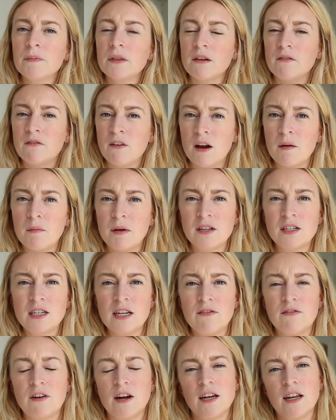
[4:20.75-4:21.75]

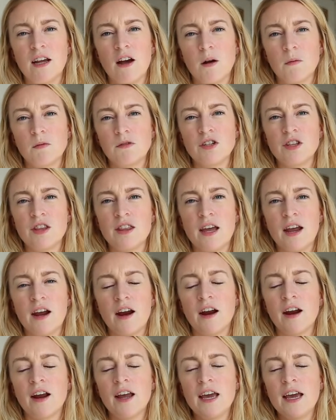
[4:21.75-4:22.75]
environmentally friendly option
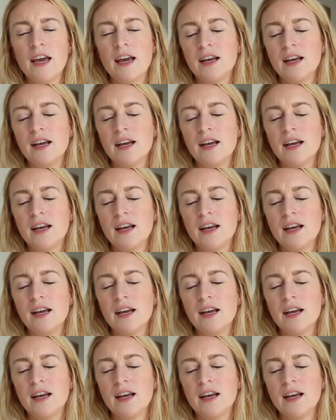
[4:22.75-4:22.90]
there.